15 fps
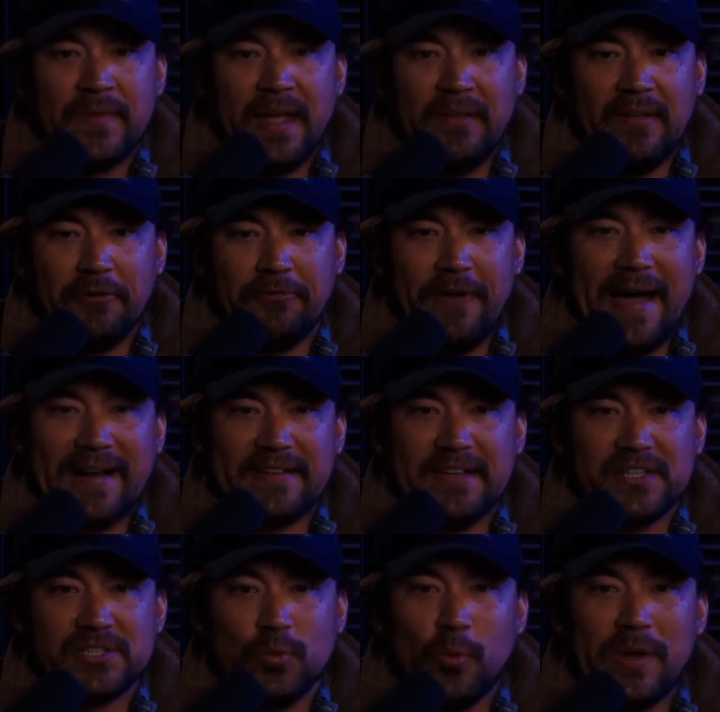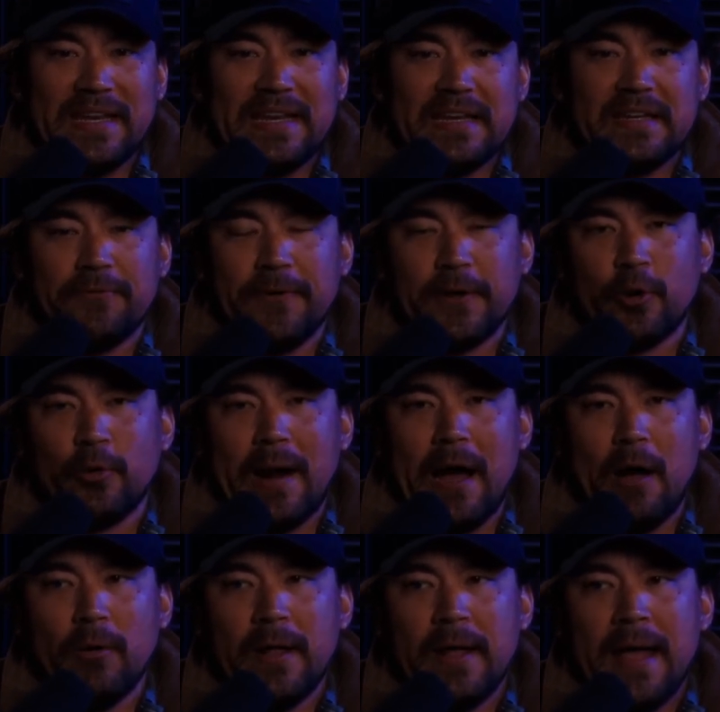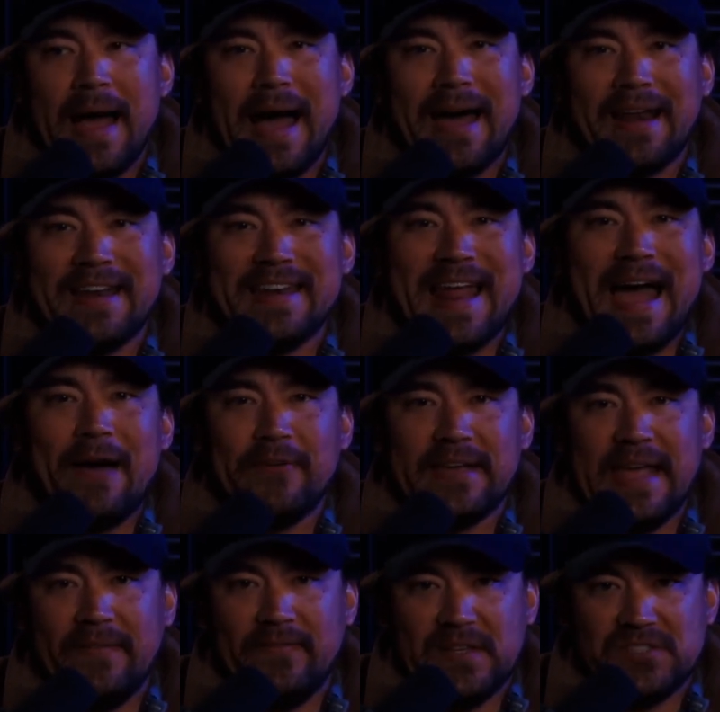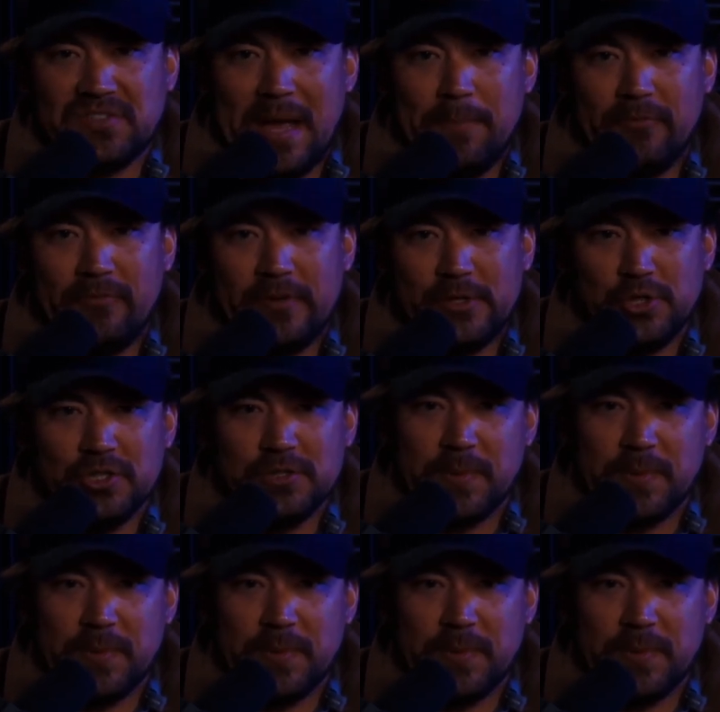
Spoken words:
And the fact is, we need to figure out how to navigate these type of issues,